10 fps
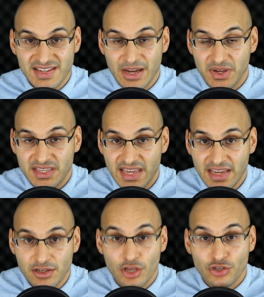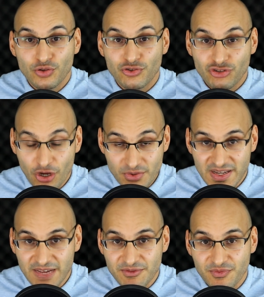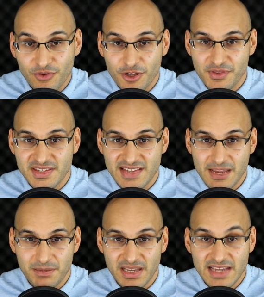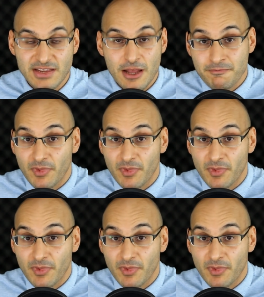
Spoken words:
Now, again, you don't have to follow this template.